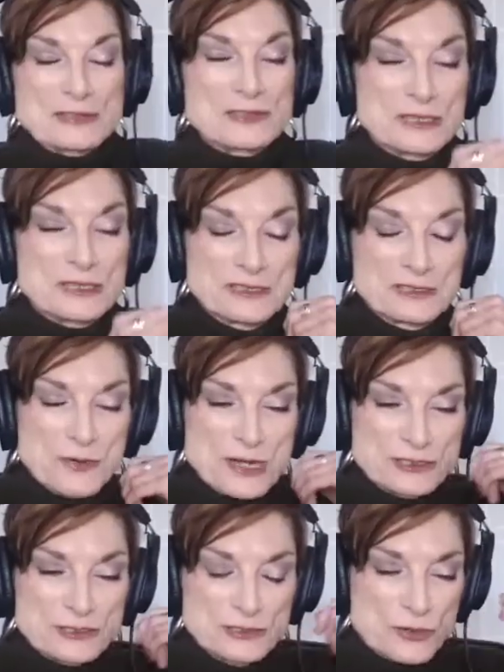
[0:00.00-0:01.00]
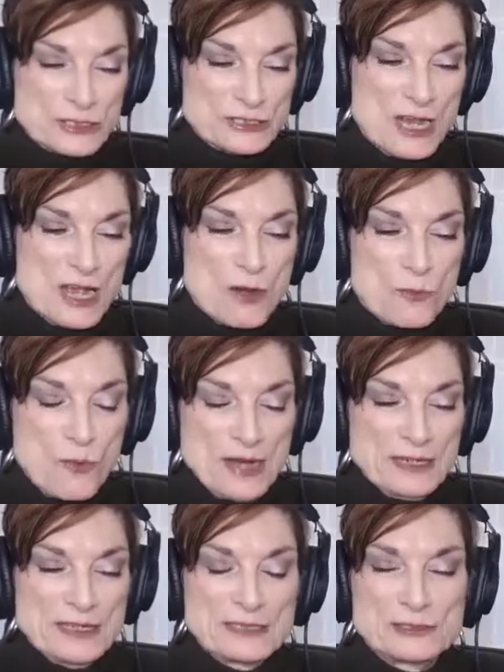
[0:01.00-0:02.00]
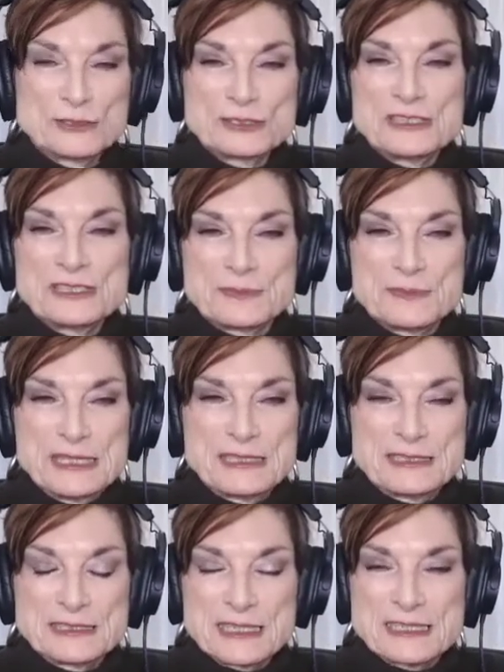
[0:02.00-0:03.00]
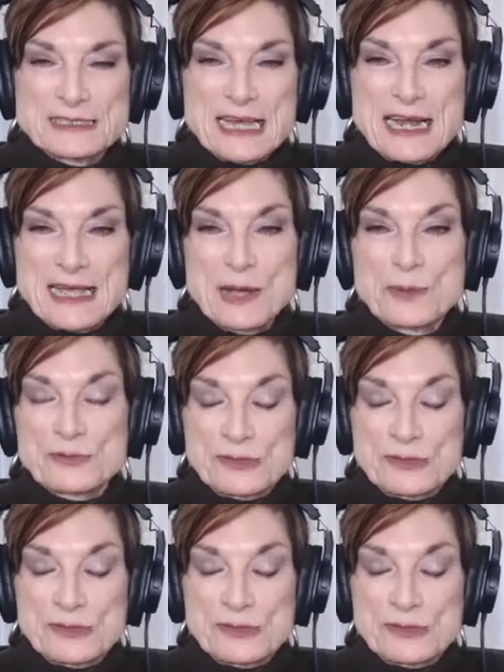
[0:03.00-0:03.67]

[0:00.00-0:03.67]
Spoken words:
that's a really good question, George. What inclusionist means is that I help,